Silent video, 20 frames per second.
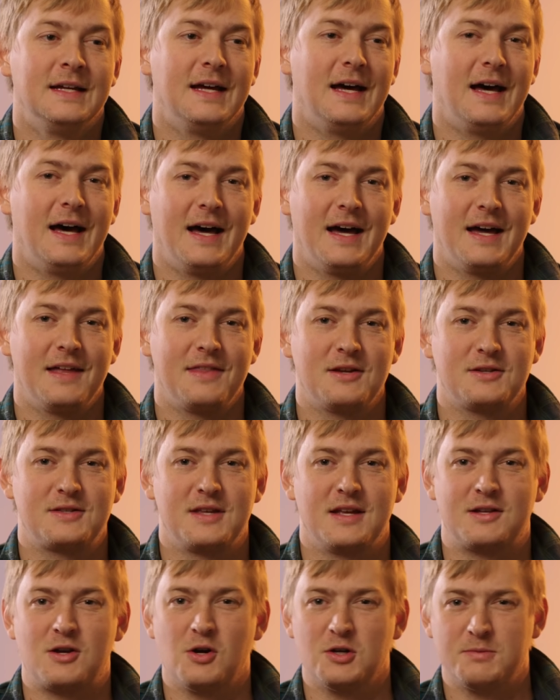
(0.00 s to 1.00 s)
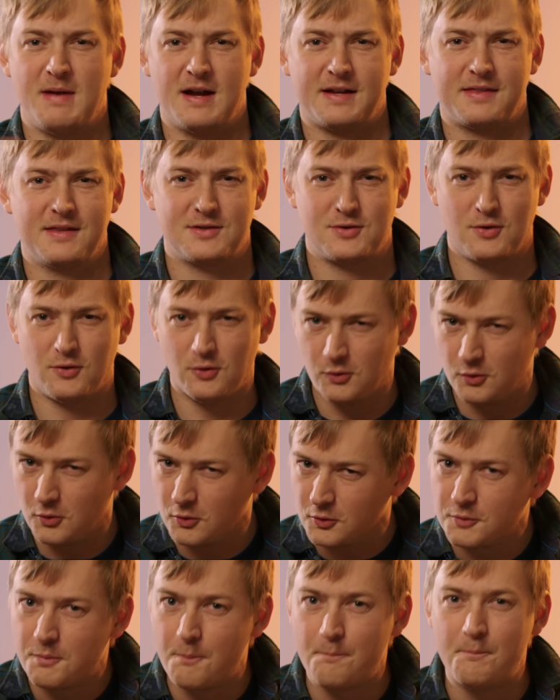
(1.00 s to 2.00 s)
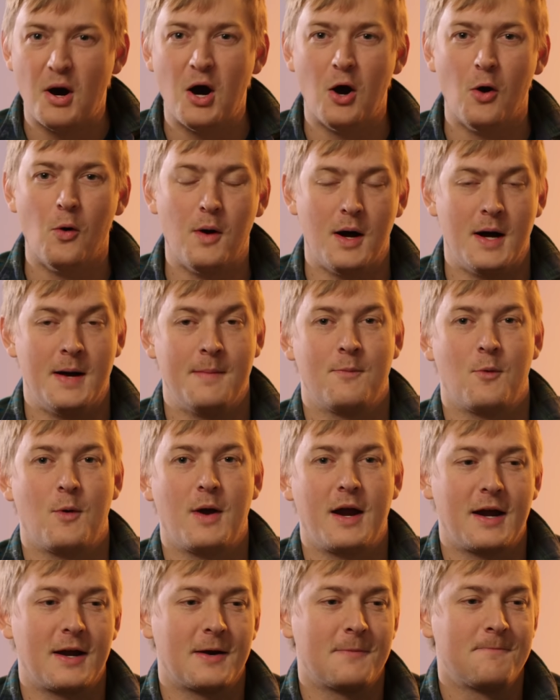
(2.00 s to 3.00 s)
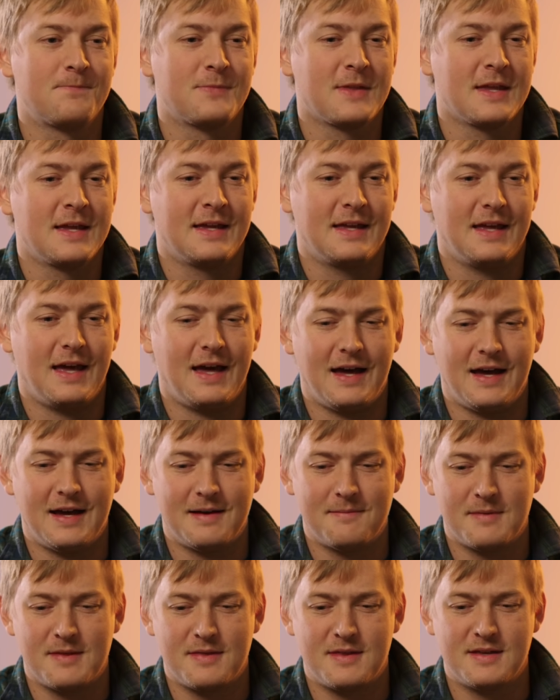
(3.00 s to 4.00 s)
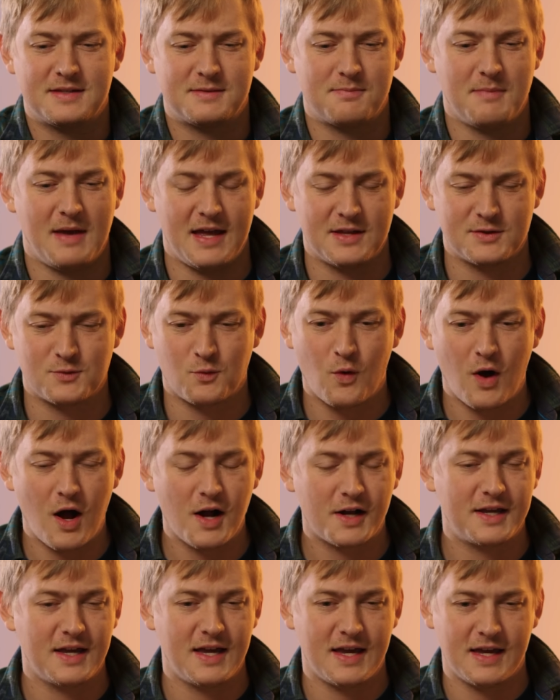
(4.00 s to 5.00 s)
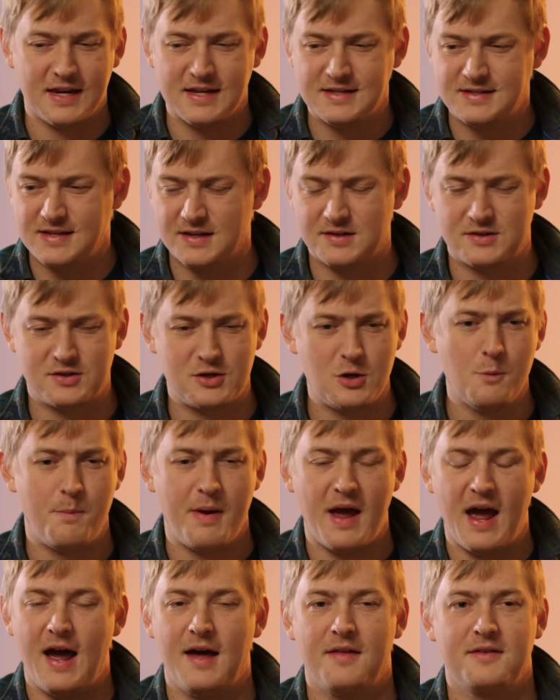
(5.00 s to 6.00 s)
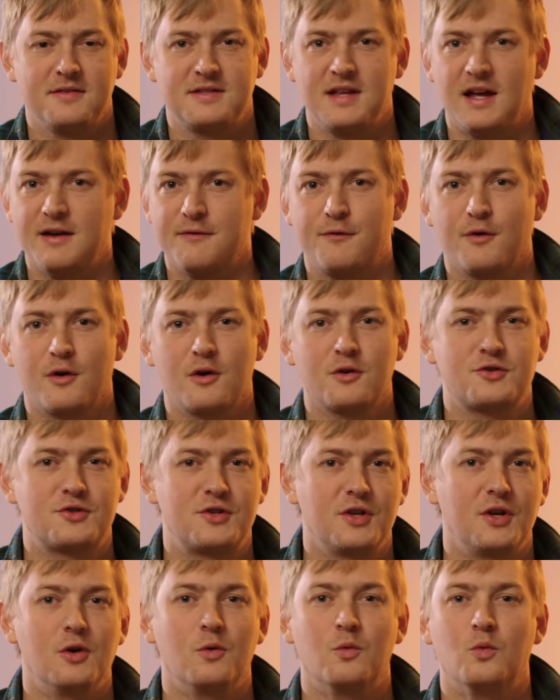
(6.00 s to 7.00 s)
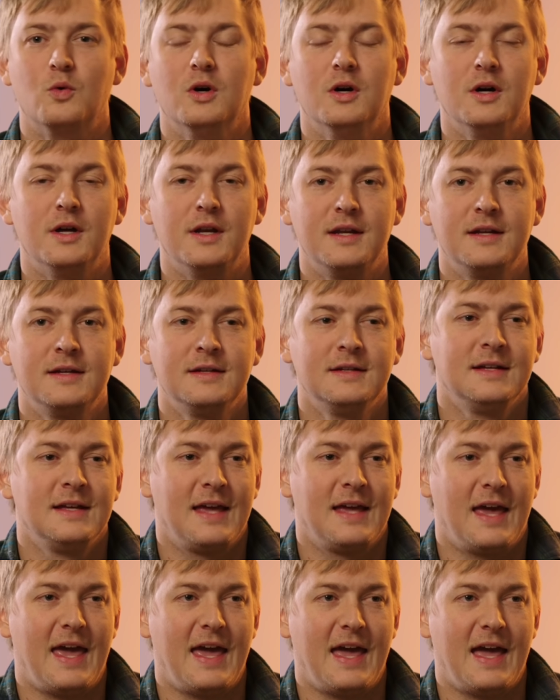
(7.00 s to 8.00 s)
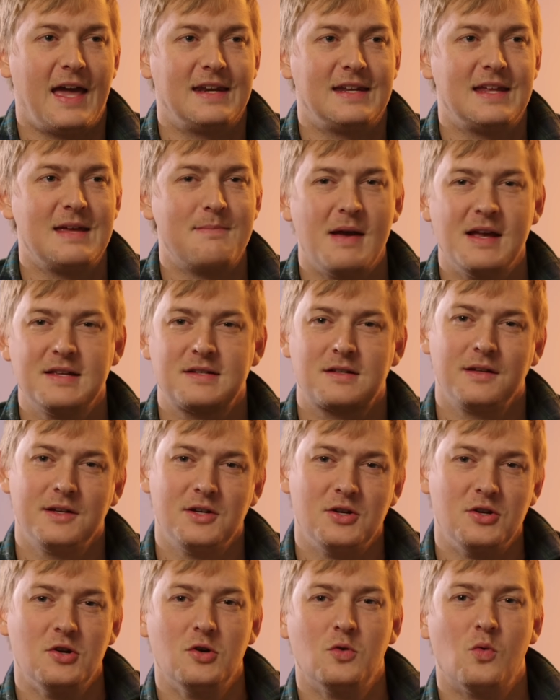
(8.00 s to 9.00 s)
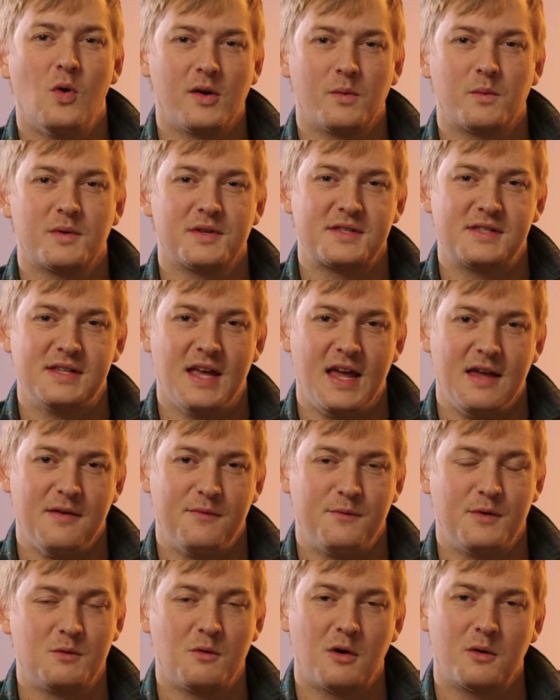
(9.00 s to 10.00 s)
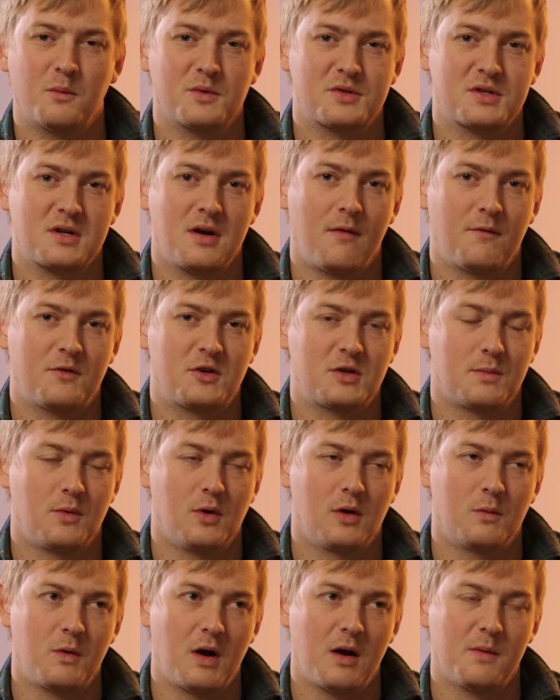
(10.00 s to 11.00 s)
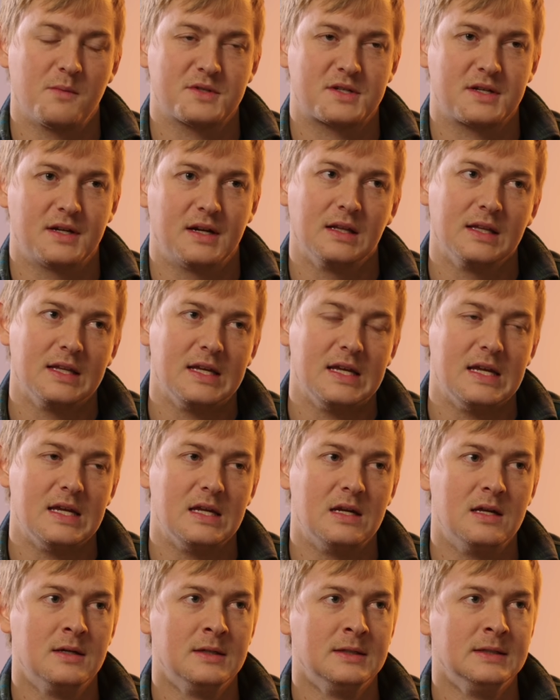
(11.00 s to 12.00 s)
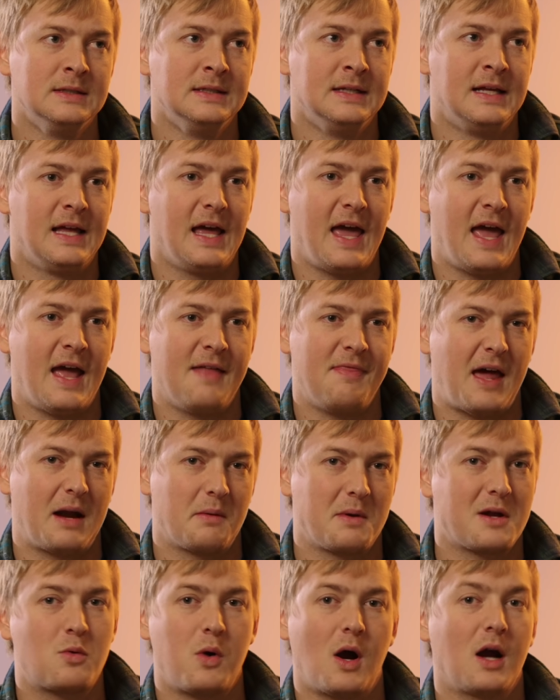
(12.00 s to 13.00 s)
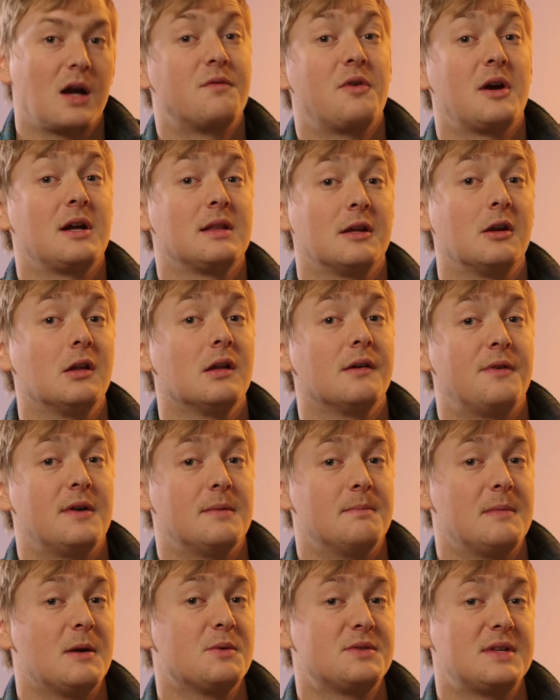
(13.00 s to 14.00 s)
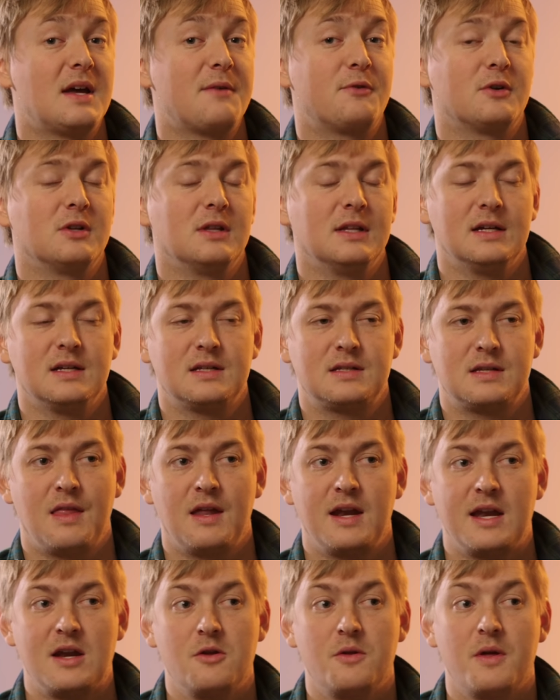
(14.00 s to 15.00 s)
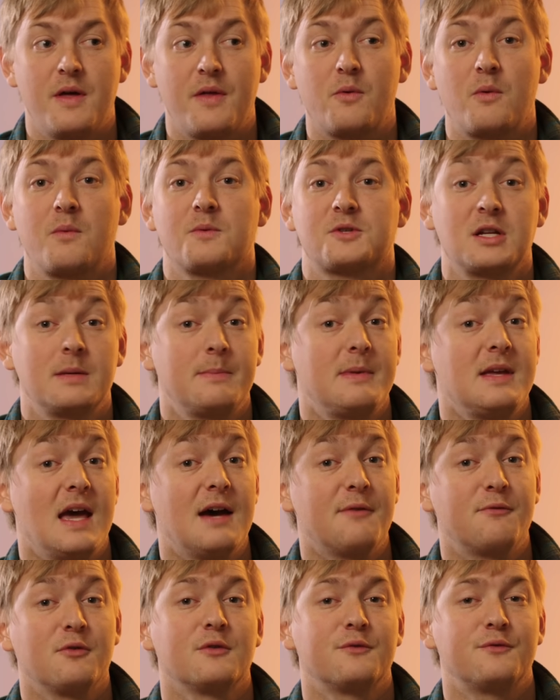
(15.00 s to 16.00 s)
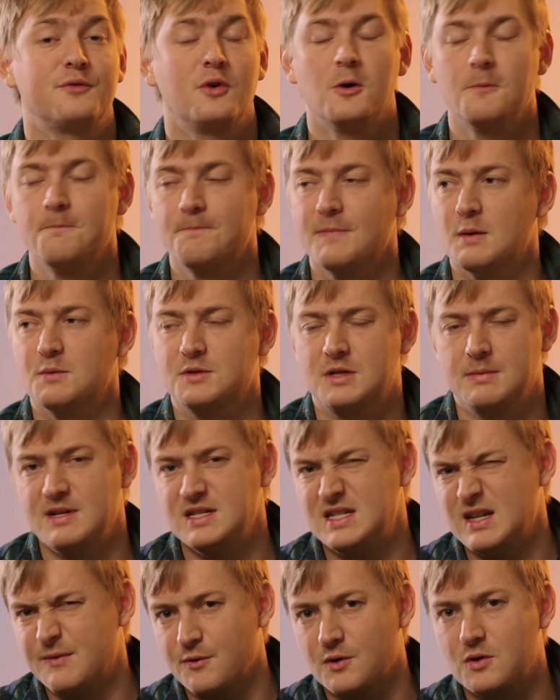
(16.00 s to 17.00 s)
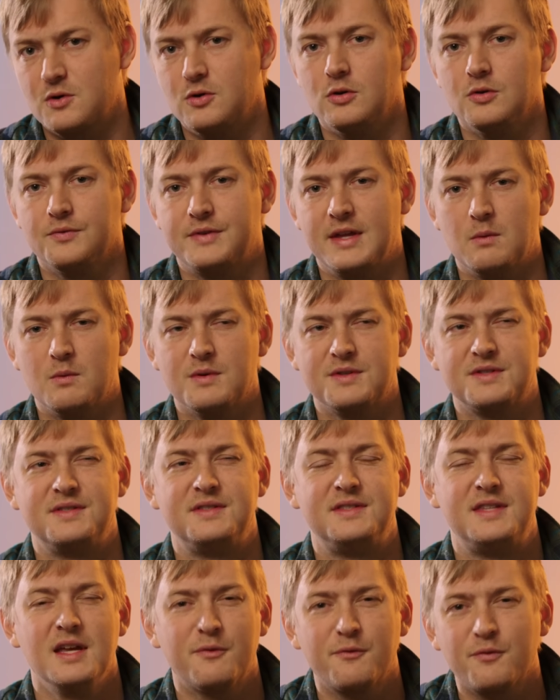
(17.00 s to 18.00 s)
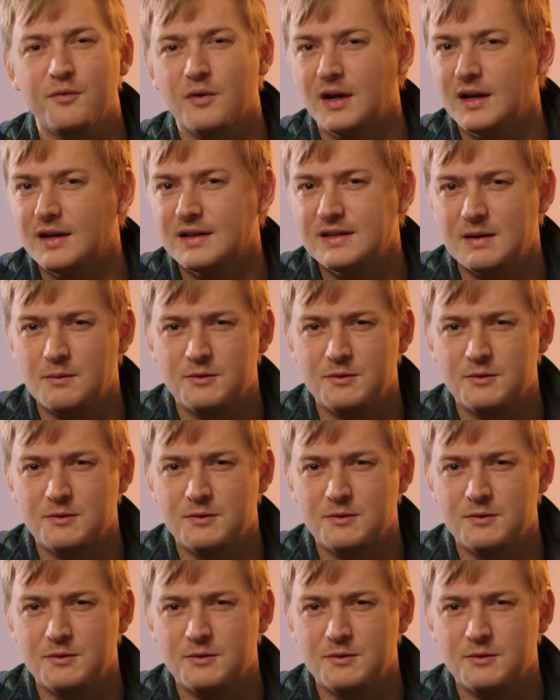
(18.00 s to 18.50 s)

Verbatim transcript: Uh, there's it goes back to this old poem where um, this man's walking and he says two paths diverged in a wood, and he basically knew one was safe and one was comfortable and where it was going to lead, and that it required very little of him. It was effortless. And then he knew the other one was going to be effortful. It was going to be difficult. It was different.